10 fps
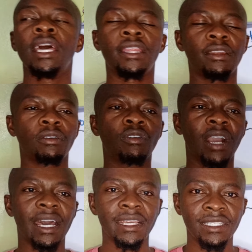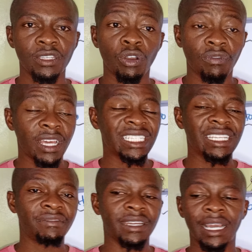the local currency of that
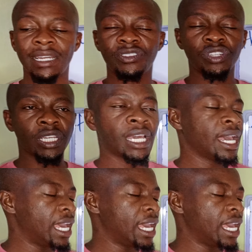given country.